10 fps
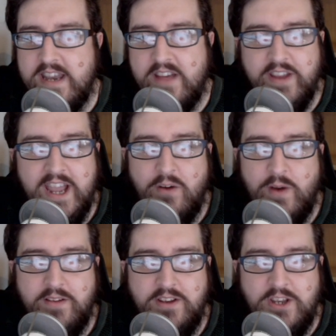get
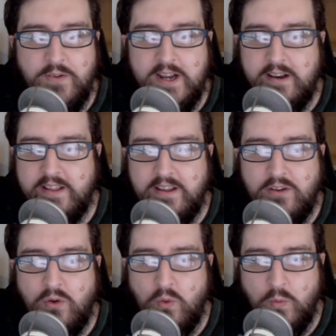around to doing anything
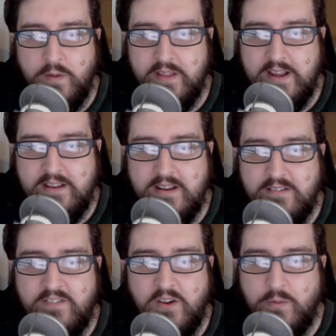cool with it
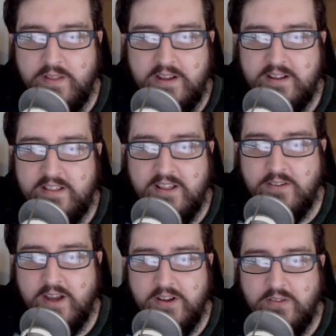and fun with it.
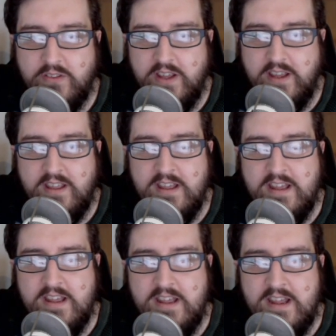I don't think.
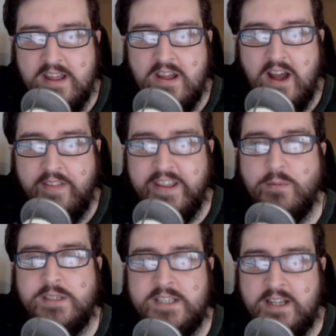I think it
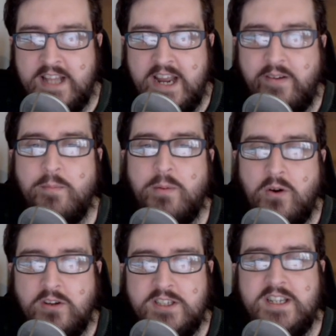would sit there in a
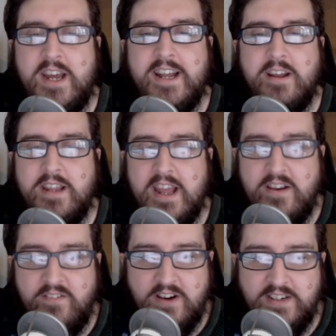box, and I'd get
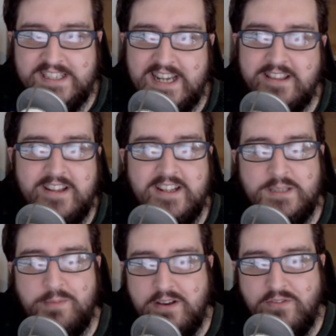very sad that I'd
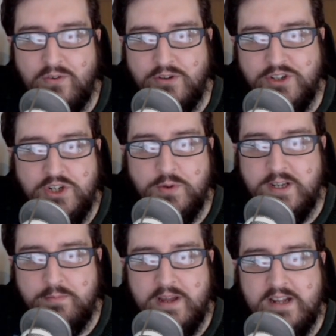spent
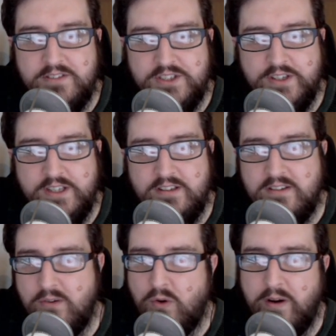£420 on it,
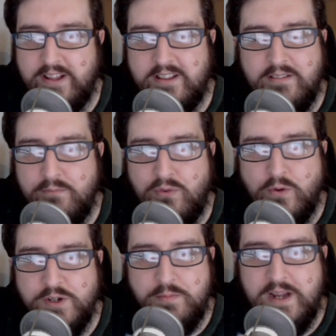or like
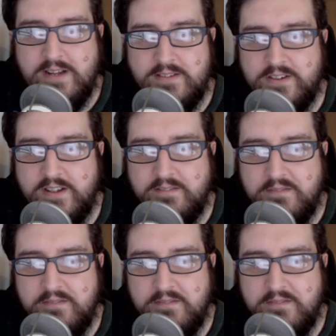£400 on it.